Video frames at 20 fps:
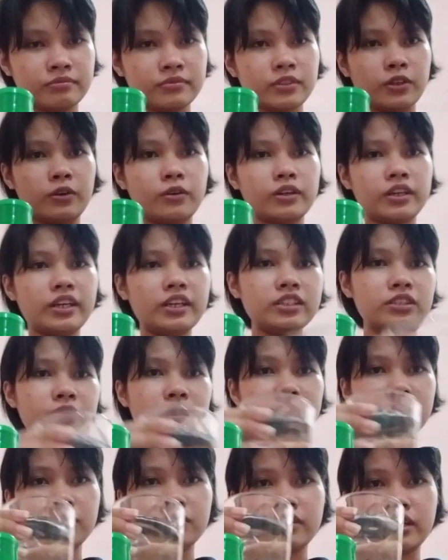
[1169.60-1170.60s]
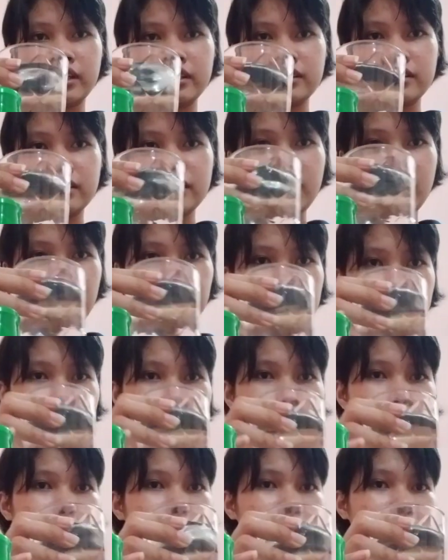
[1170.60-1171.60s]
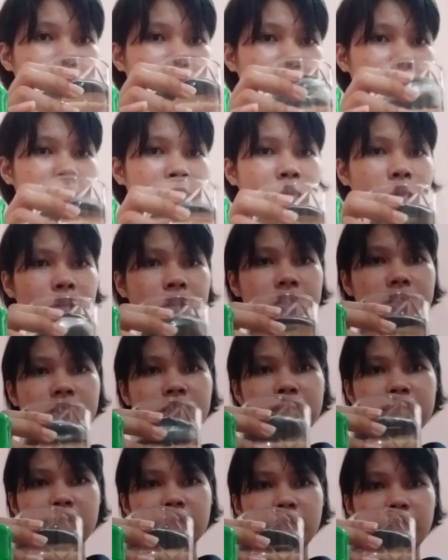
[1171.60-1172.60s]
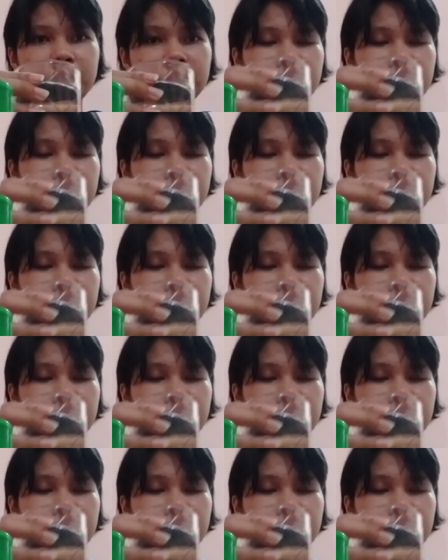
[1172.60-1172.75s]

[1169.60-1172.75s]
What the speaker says: Okay, so as you can see, I will put the baby oil itself